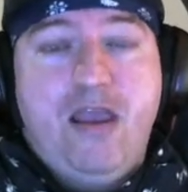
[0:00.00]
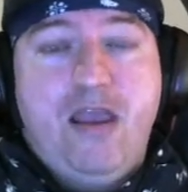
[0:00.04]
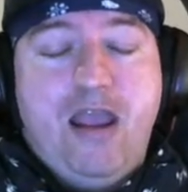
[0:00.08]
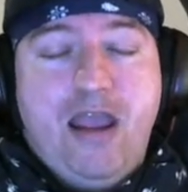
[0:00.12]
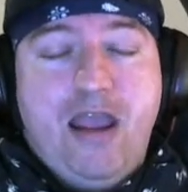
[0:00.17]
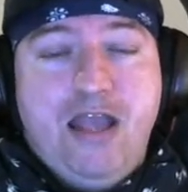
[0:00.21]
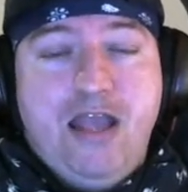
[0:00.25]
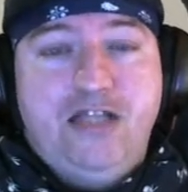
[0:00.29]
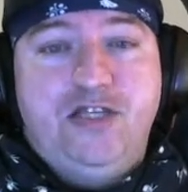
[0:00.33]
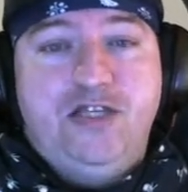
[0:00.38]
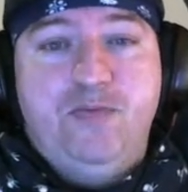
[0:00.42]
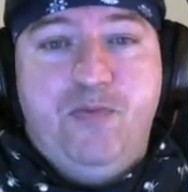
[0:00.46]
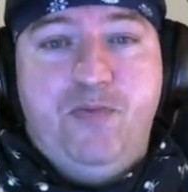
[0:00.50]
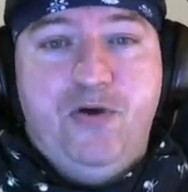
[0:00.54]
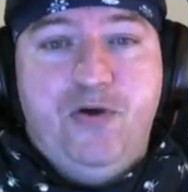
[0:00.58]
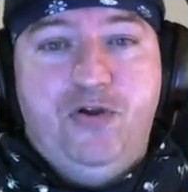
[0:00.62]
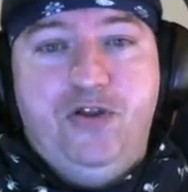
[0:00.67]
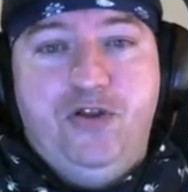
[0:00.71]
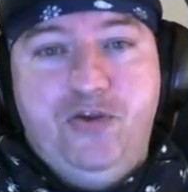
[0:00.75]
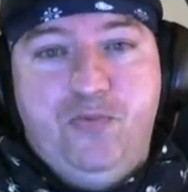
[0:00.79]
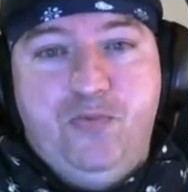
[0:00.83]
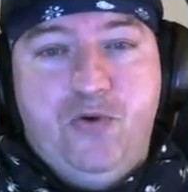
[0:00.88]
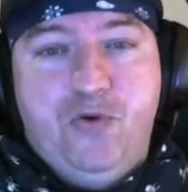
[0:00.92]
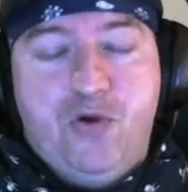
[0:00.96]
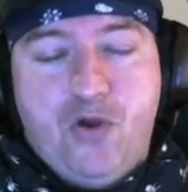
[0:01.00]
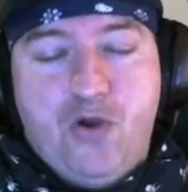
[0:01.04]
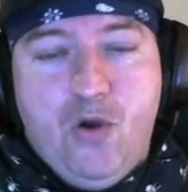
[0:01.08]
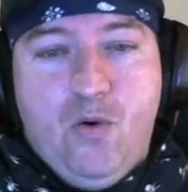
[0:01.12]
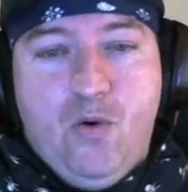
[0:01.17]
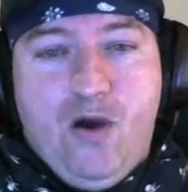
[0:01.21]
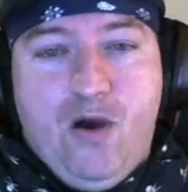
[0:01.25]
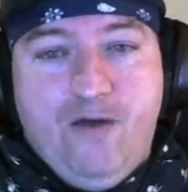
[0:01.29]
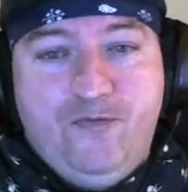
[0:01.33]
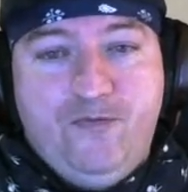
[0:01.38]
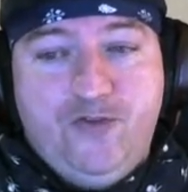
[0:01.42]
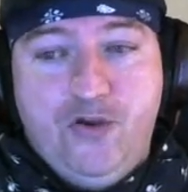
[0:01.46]
Its ability will go
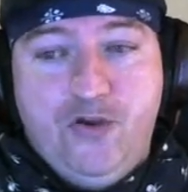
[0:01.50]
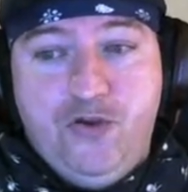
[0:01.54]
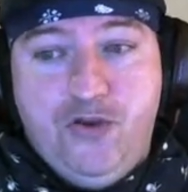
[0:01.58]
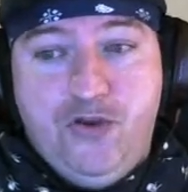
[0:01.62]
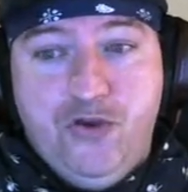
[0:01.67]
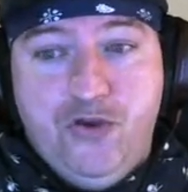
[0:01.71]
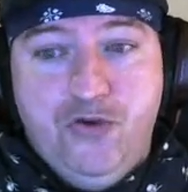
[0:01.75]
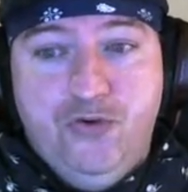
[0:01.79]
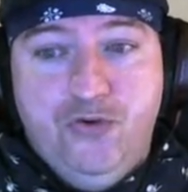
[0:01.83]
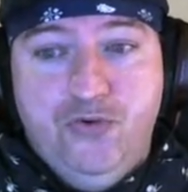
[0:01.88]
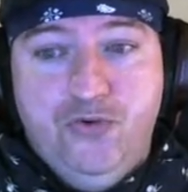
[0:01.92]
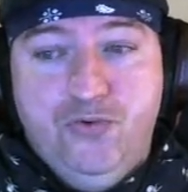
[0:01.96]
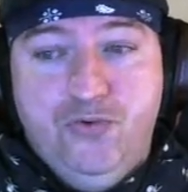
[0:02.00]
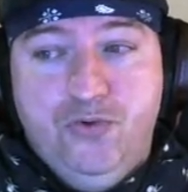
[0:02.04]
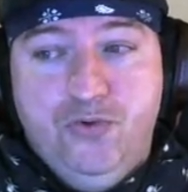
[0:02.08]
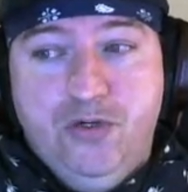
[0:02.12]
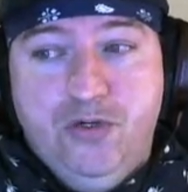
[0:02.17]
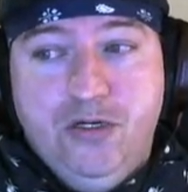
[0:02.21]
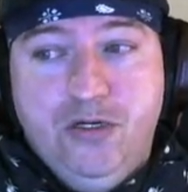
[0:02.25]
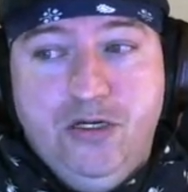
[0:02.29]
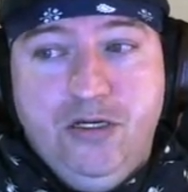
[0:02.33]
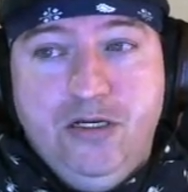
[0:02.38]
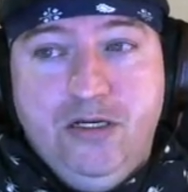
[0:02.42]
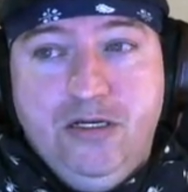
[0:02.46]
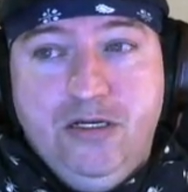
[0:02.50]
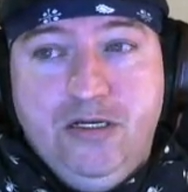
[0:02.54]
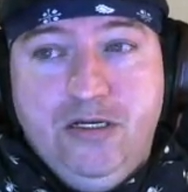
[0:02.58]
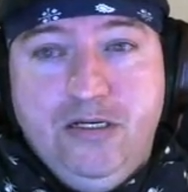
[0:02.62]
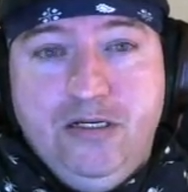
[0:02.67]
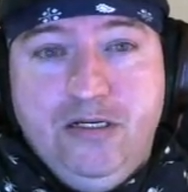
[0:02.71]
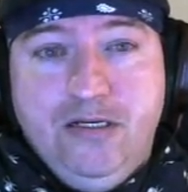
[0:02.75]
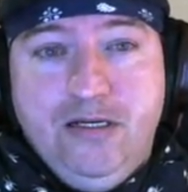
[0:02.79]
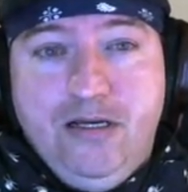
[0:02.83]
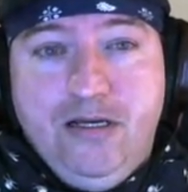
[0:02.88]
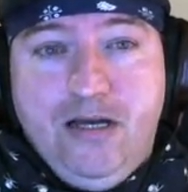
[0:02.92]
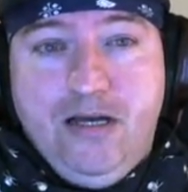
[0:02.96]
off. So you
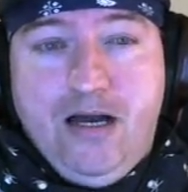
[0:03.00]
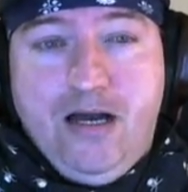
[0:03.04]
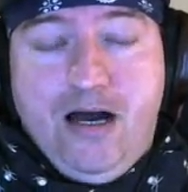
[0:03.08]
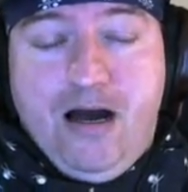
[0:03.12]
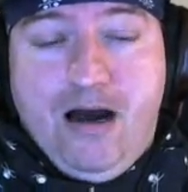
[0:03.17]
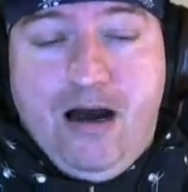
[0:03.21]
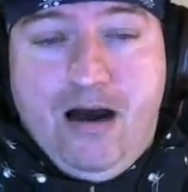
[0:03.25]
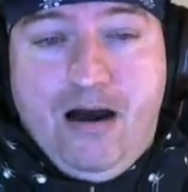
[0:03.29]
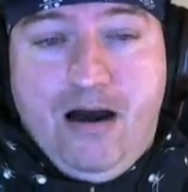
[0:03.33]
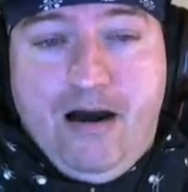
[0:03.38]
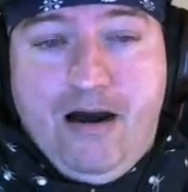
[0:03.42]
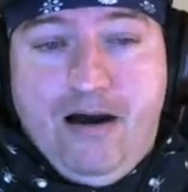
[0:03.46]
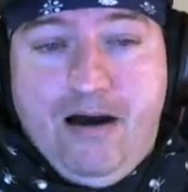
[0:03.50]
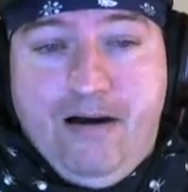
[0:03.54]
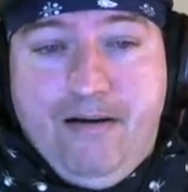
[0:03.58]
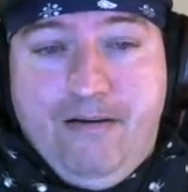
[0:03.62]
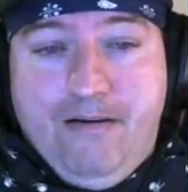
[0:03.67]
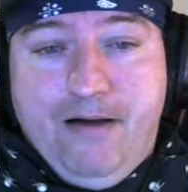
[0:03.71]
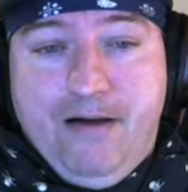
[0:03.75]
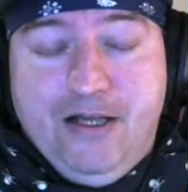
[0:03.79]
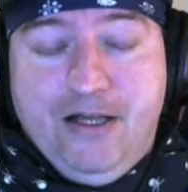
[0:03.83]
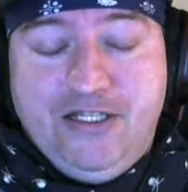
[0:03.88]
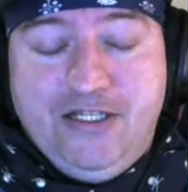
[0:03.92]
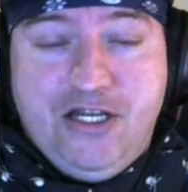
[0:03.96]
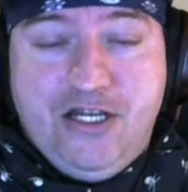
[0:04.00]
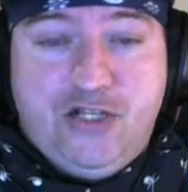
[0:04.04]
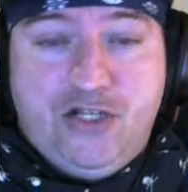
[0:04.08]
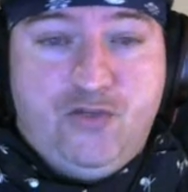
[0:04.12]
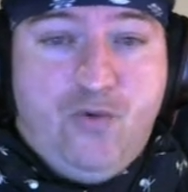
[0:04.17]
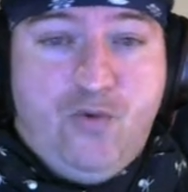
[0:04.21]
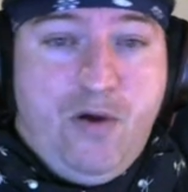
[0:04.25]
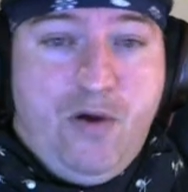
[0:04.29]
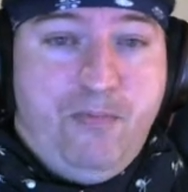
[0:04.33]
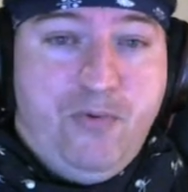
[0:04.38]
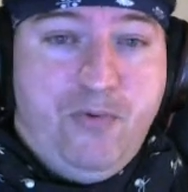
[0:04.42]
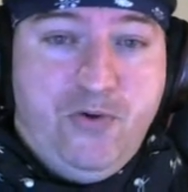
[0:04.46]
acidic
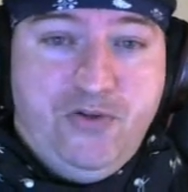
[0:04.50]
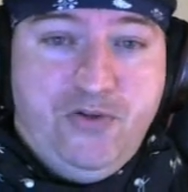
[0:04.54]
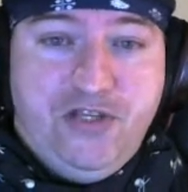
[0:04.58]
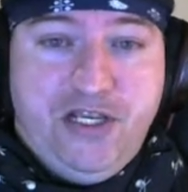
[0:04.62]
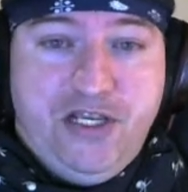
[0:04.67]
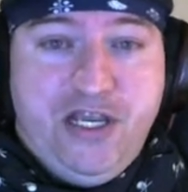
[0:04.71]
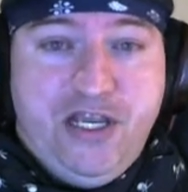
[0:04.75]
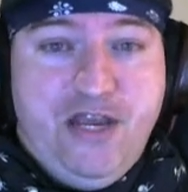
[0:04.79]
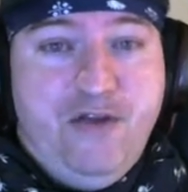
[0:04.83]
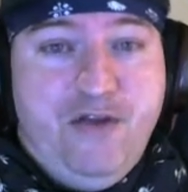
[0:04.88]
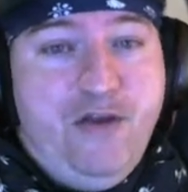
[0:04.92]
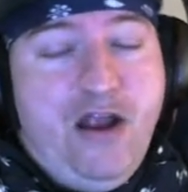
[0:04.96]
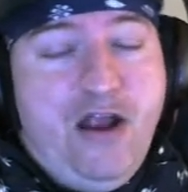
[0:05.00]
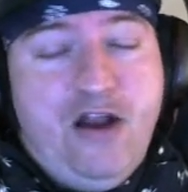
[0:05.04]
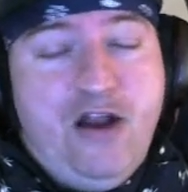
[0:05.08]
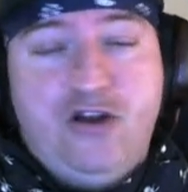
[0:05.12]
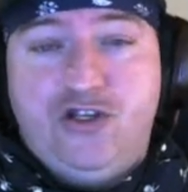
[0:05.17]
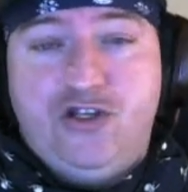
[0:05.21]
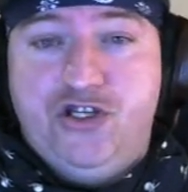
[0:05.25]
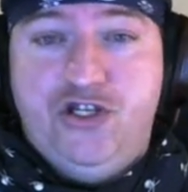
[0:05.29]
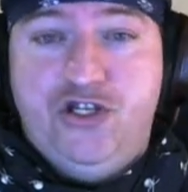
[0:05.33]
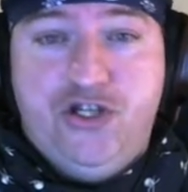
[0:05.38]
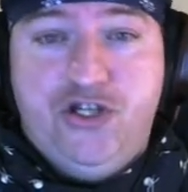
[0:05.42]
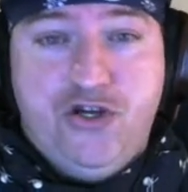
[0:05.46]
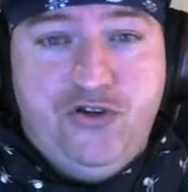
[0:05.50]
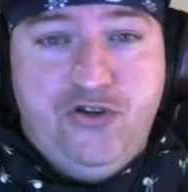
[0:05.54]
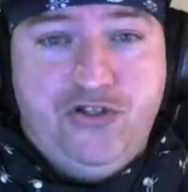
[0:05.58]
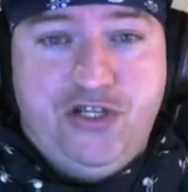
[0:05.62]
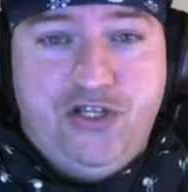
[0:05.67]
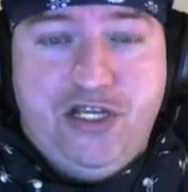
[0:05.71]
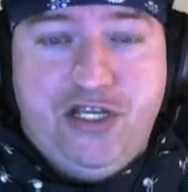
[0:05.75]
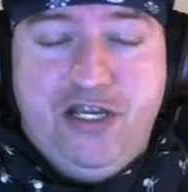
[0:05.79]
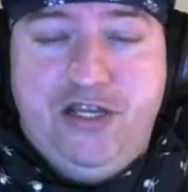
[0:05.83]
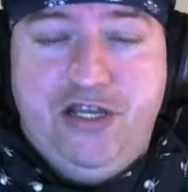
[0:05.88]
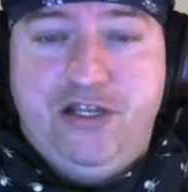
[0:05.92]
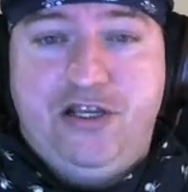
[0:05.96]
swamp oozing it, Harrison Jonesing
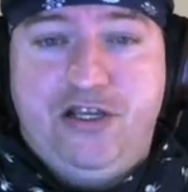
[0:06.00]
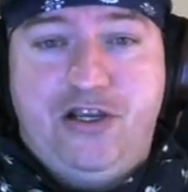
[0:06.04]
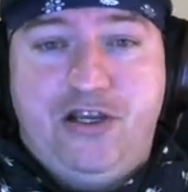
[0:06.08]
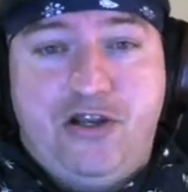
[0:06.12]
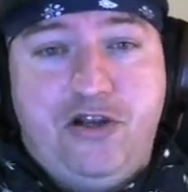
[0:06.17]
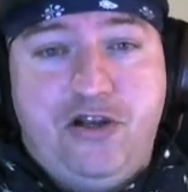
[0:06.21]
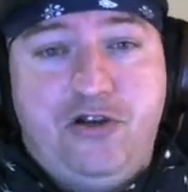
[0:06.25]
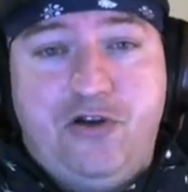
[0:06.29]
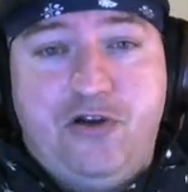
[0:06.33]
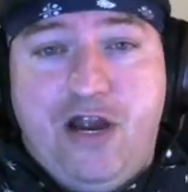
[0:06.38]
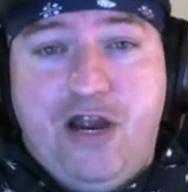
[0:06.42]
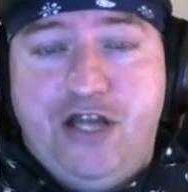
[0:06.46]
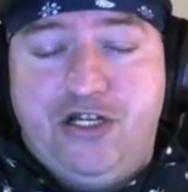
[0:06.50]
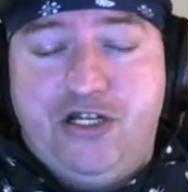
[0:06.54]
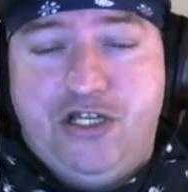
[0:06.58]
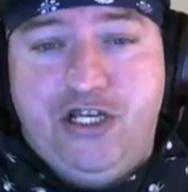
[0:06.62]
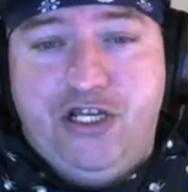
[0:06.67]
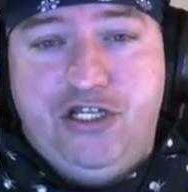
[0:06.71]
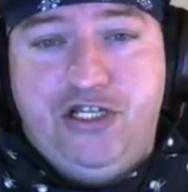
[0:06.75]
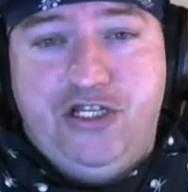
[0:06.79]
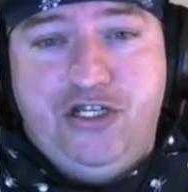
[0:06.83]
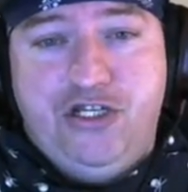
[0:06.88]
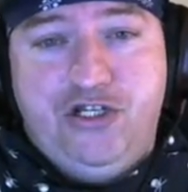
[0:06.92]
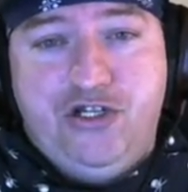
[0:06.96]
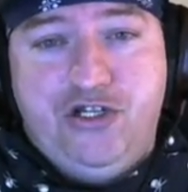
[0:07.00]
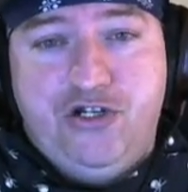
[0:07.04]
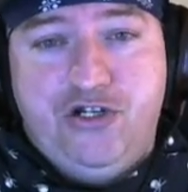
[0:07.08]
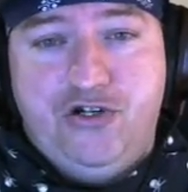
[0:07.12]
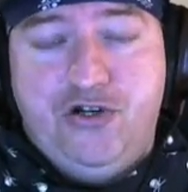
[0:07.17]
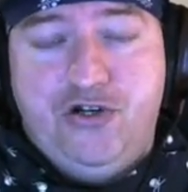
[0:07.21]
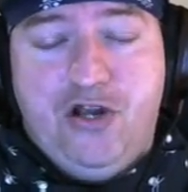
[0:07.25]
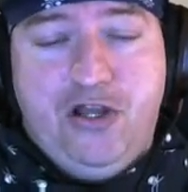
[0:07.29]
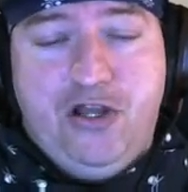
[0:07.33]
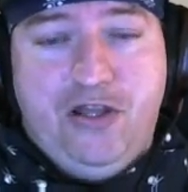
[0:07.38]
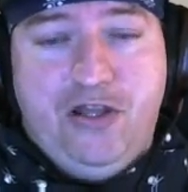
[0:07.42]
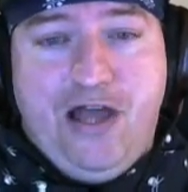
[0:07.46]
it, congratulations, you're
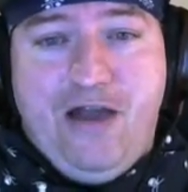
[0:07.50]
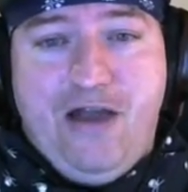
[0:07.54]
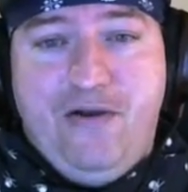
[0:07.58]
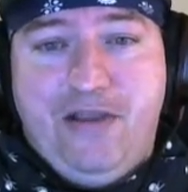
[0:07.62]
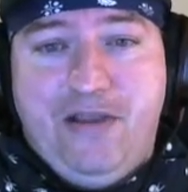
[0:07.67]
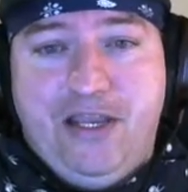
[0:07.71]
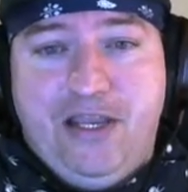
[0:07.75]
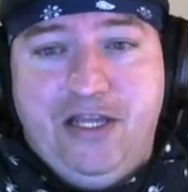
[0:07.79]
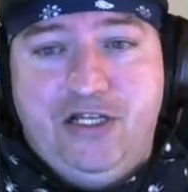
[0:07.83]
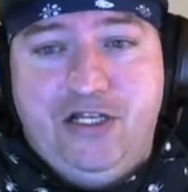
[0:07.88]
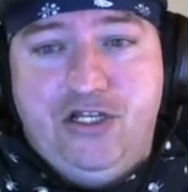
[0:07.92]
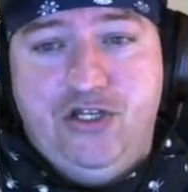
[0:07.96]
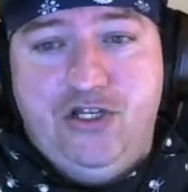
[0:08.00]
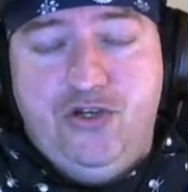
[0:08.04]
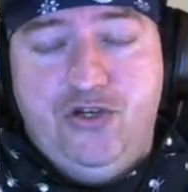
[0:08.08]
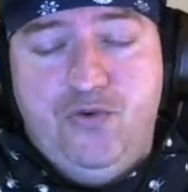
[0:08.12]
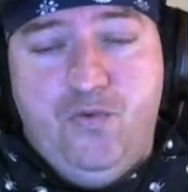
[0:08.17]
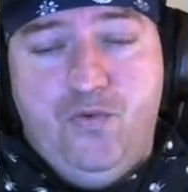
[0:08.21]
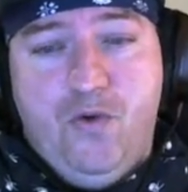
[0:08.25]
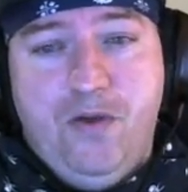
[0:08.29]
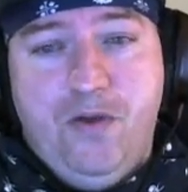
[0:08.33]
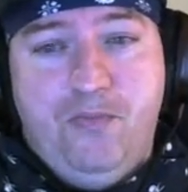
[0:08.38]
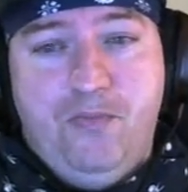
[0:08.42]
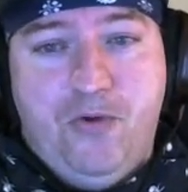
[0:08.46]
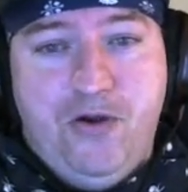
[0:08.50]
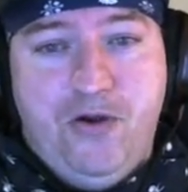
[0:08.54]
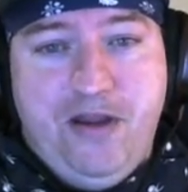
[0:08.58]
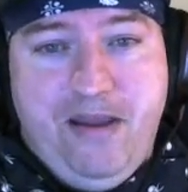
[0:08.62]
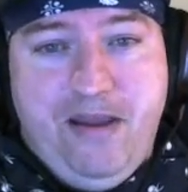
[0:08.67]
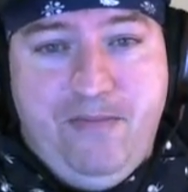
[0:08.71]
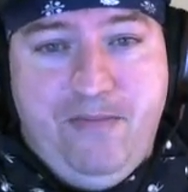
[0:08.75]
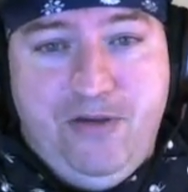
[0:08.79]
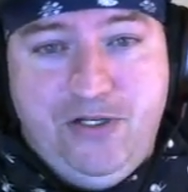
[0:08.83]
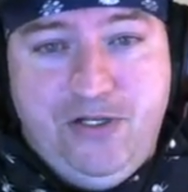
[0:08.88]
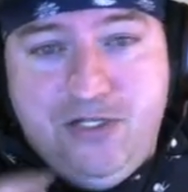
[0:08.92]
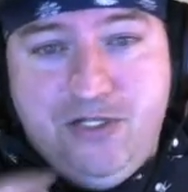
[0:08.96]
allowing it to do 1 more
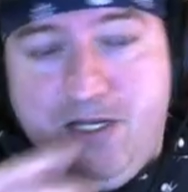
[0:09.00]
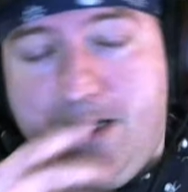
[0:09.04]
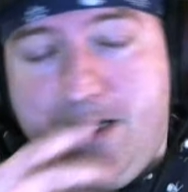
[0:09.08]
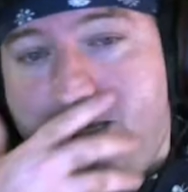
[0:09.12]
damage.